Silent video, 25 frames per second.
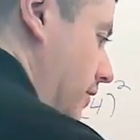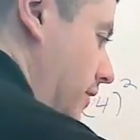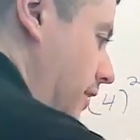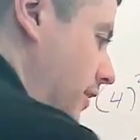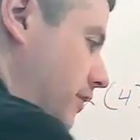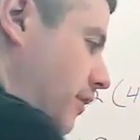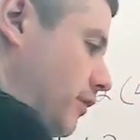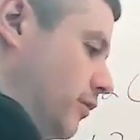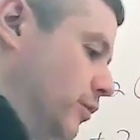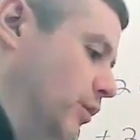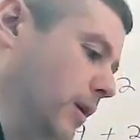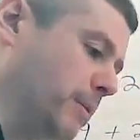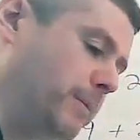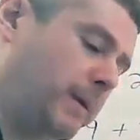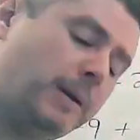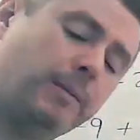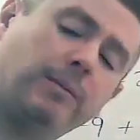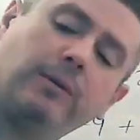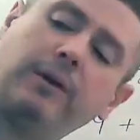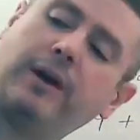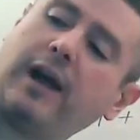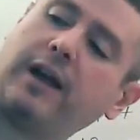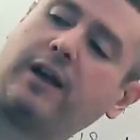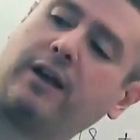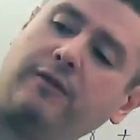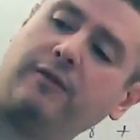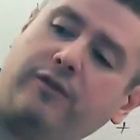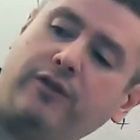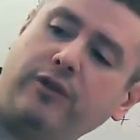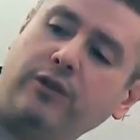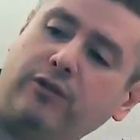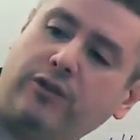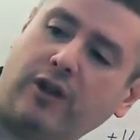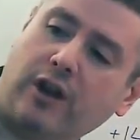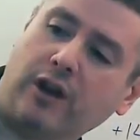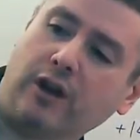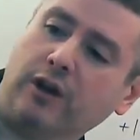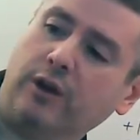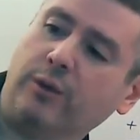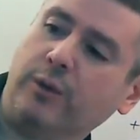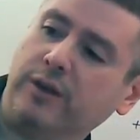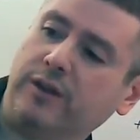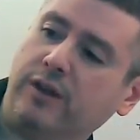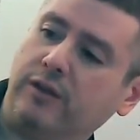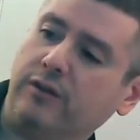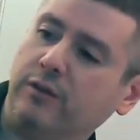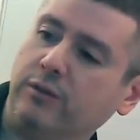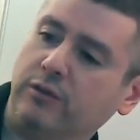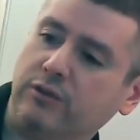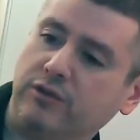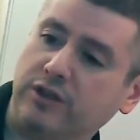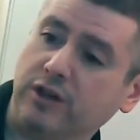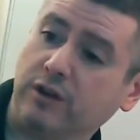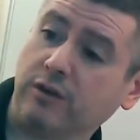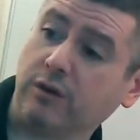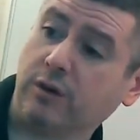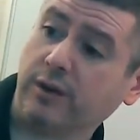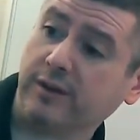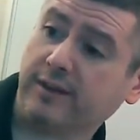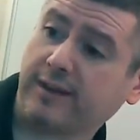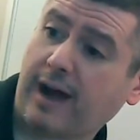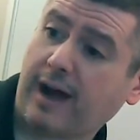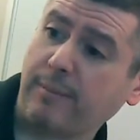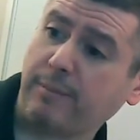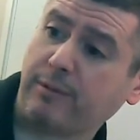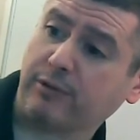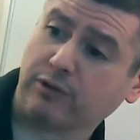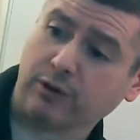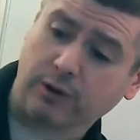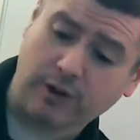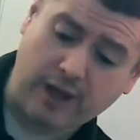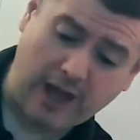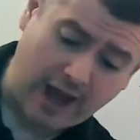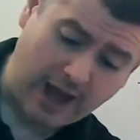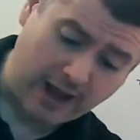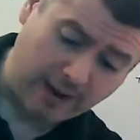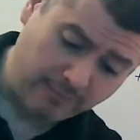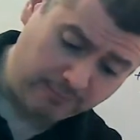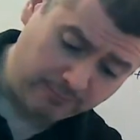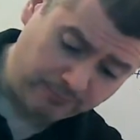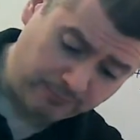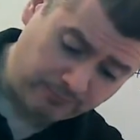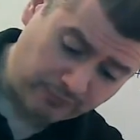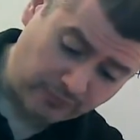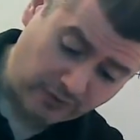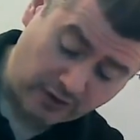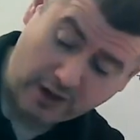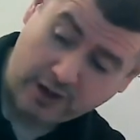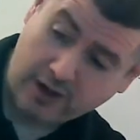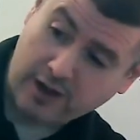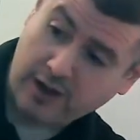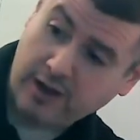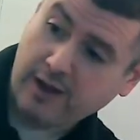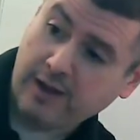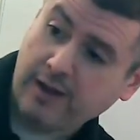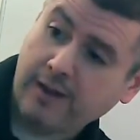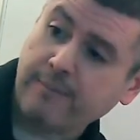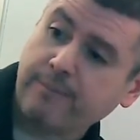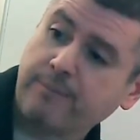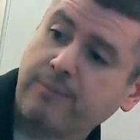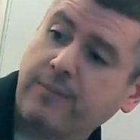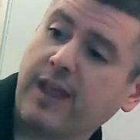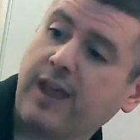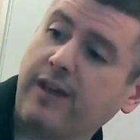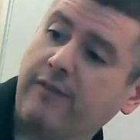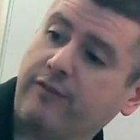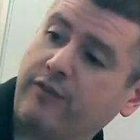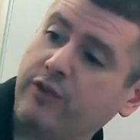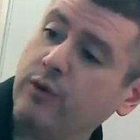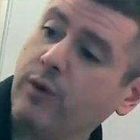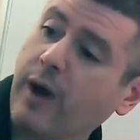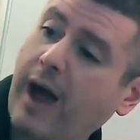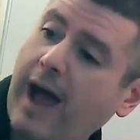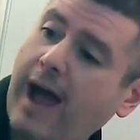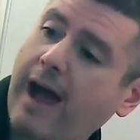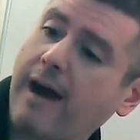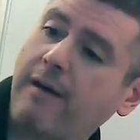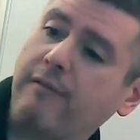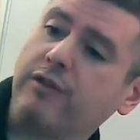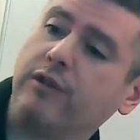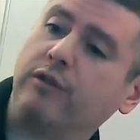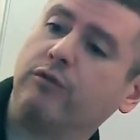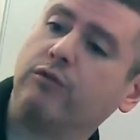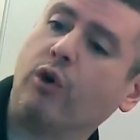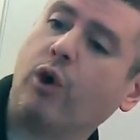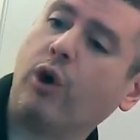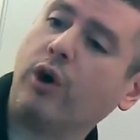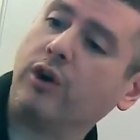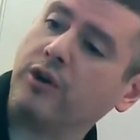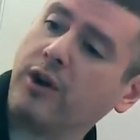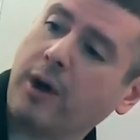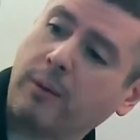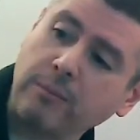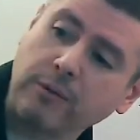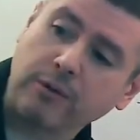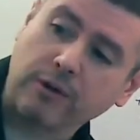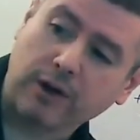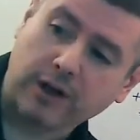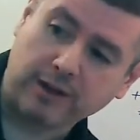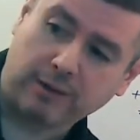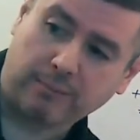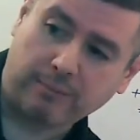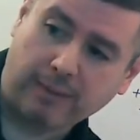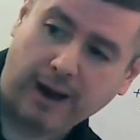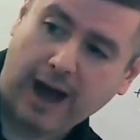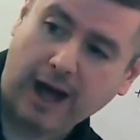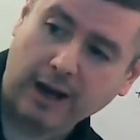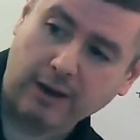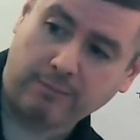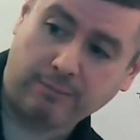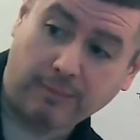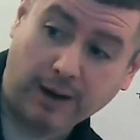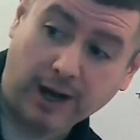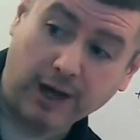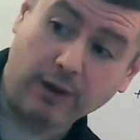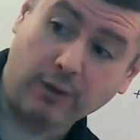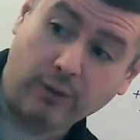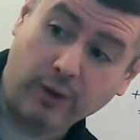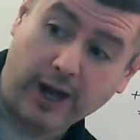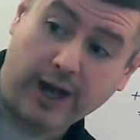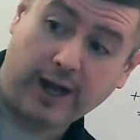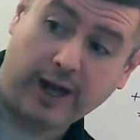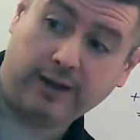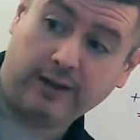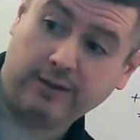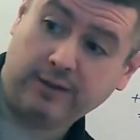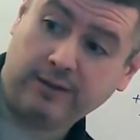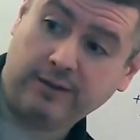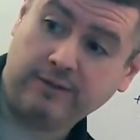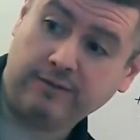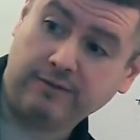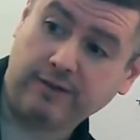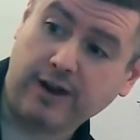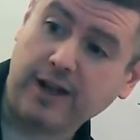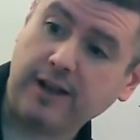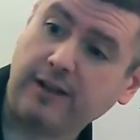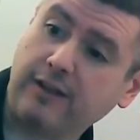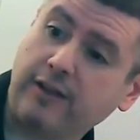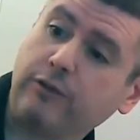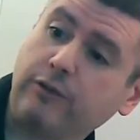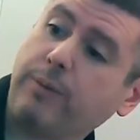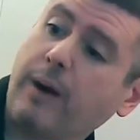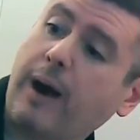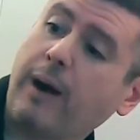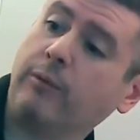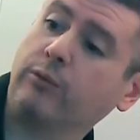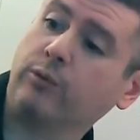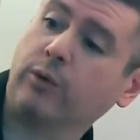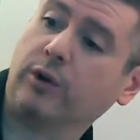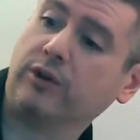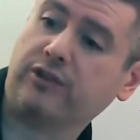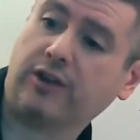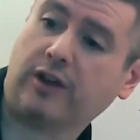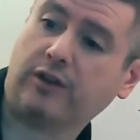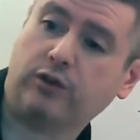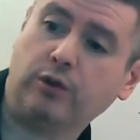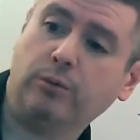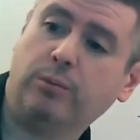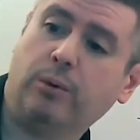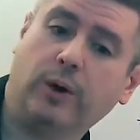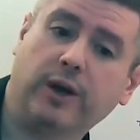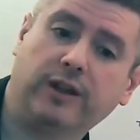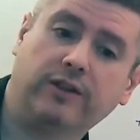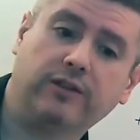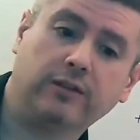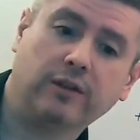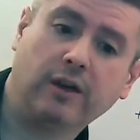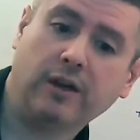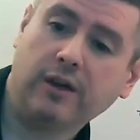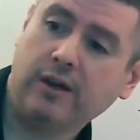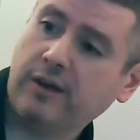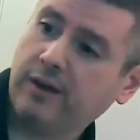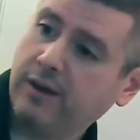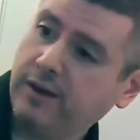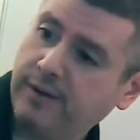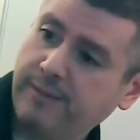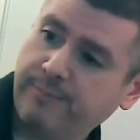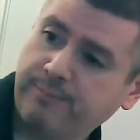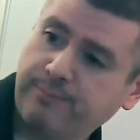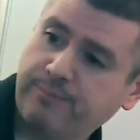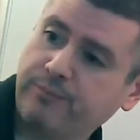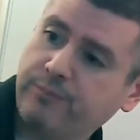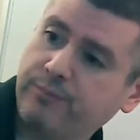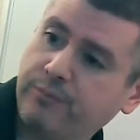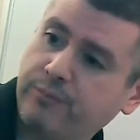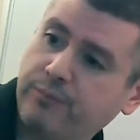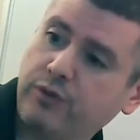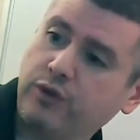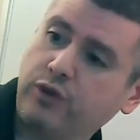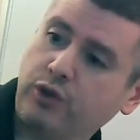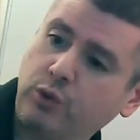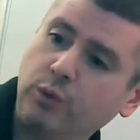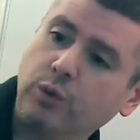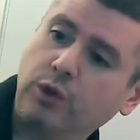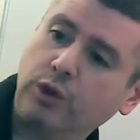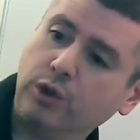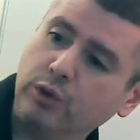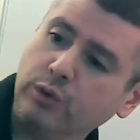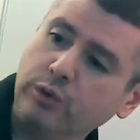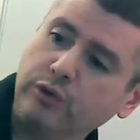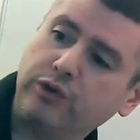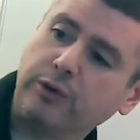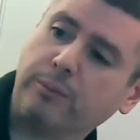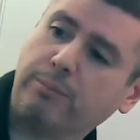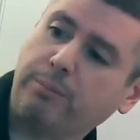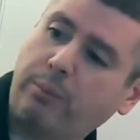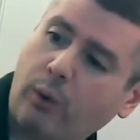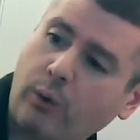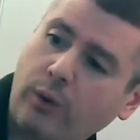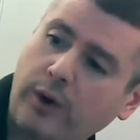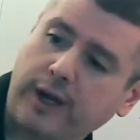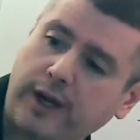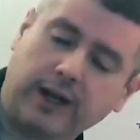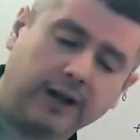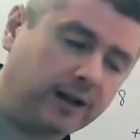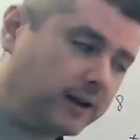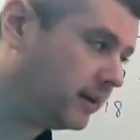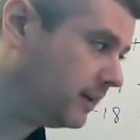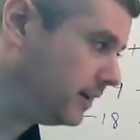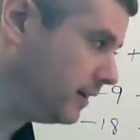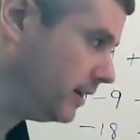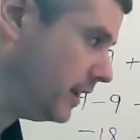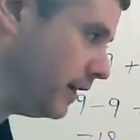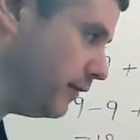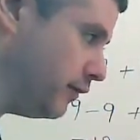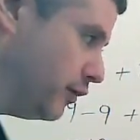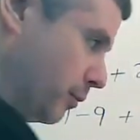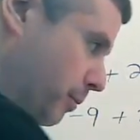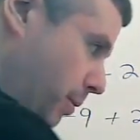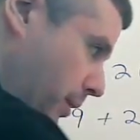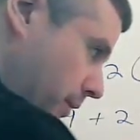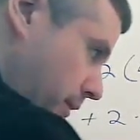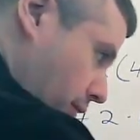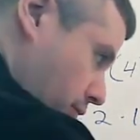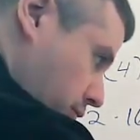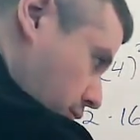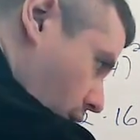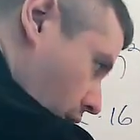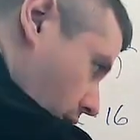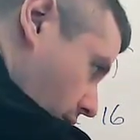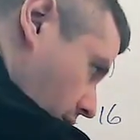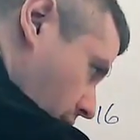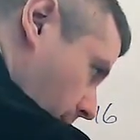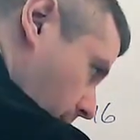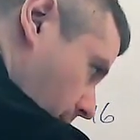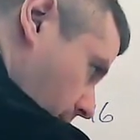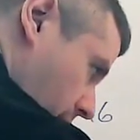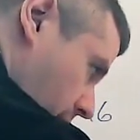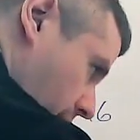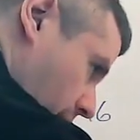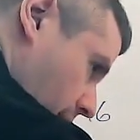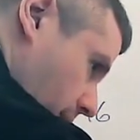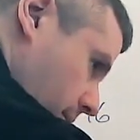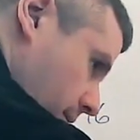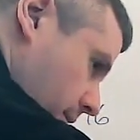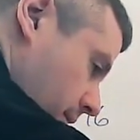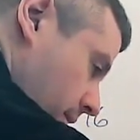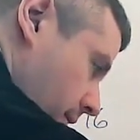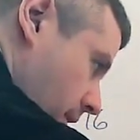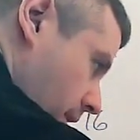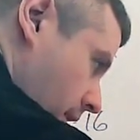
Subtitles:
is where people get confused. They don't know what to do. 0 on top is okay. If you have the wrong number on the bottom, by the way, right? This problem's worth, say, 2 points. You will lose a point if you put the wrong number here.